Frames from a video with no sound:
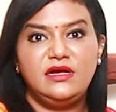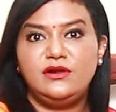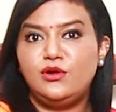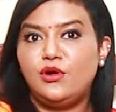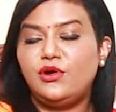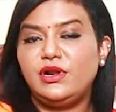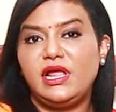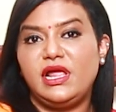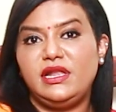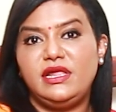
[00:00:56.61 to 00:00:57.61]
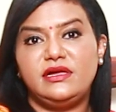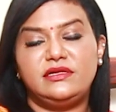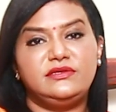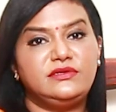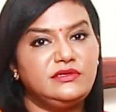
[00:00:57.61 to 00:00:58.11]
nor any
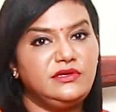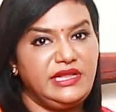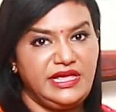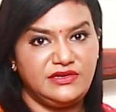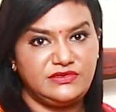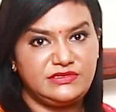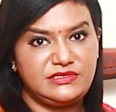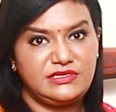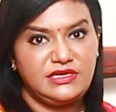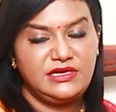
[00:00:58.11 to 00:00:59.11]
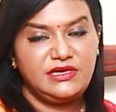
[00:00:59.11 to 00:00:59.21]
other layers.